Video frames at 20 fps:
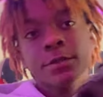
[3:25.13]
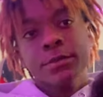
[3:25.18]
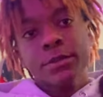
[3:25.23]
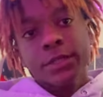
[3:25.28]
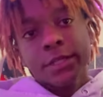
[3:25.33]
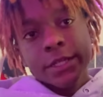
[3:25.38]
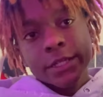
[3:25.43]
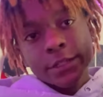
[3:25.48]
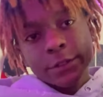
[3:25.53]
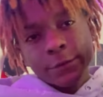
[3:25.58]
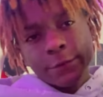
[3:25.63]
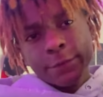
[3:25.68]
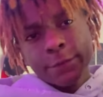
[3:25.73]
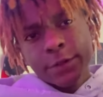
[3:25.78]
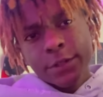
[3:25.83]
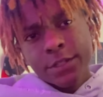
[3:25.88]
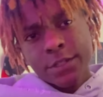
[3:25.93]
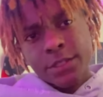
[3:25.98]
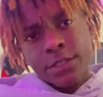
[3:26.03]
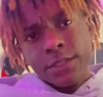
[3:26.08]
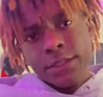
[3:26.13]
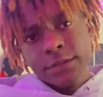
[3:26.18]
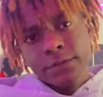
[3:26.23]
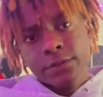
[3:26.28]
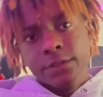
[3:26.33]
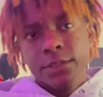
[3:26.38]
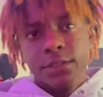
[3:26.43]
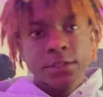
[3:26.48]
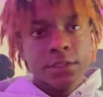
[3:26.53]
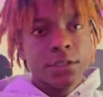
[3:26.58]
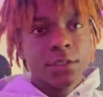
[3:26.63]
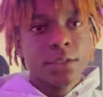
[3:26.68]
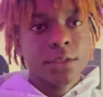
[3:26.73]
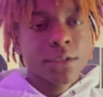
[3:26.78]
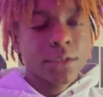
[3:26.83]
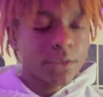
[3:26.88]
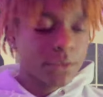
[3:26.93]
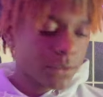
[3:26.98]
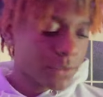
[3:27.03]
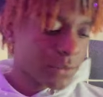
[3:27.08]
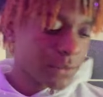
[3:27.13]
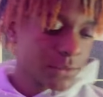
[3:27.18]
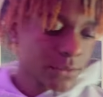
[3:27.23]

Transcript: me? Like the first year of us talking, you know